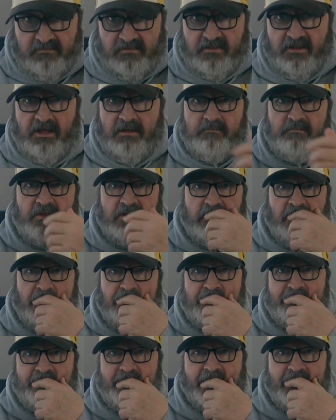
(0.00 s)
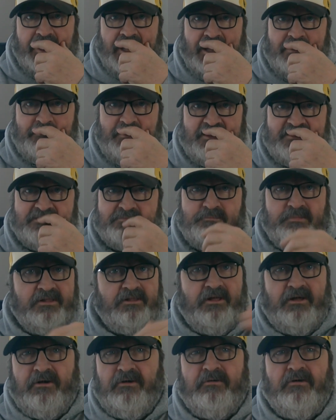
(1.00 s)
Let me know in the comments
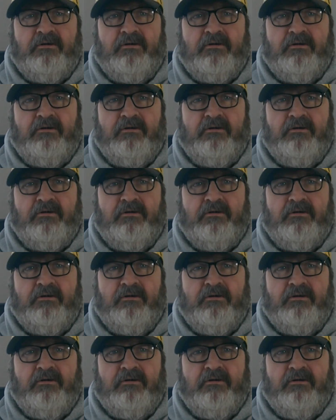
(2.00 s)
below.